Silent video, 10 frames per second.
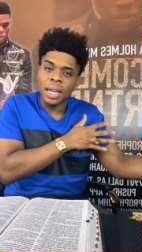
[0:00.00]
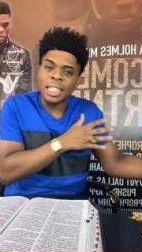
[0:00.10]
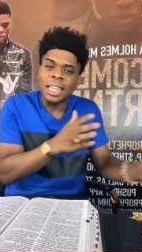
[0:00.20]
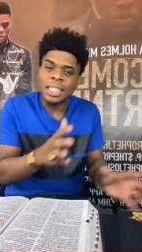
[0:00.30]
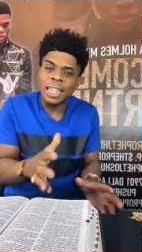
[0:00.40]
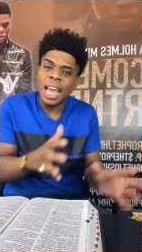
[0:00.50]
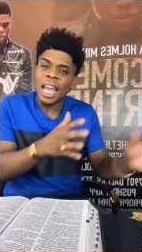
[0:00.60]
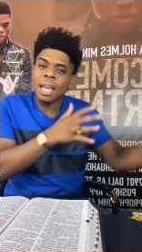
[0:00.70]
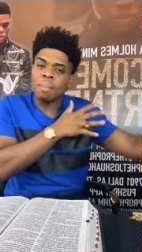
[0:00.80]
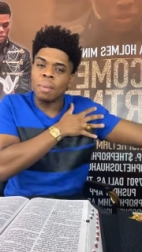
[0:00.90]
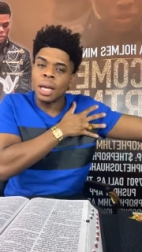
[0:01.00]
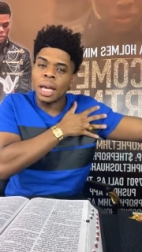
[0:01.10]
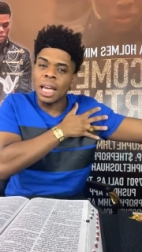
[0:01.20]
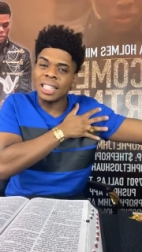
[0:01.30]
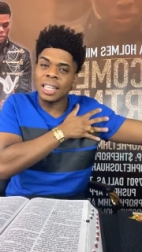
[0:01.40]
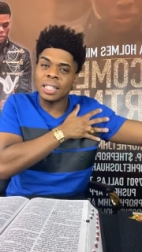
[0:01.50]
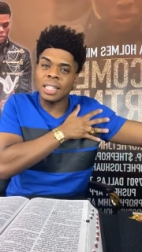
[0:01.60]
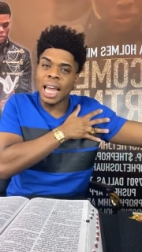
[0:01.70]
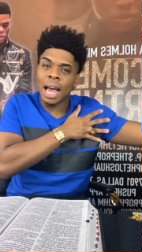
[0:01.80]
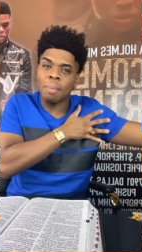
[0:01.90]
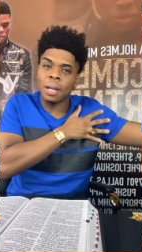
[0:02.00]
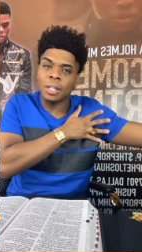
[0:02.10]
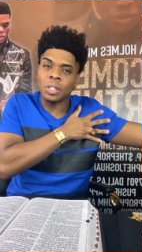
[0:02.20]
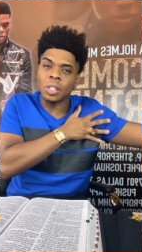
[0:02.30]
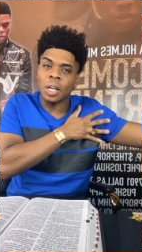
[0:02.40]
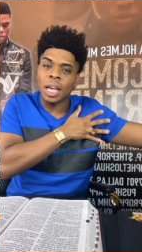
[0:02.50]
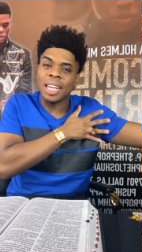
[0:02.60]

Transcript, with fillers: Because his name is established,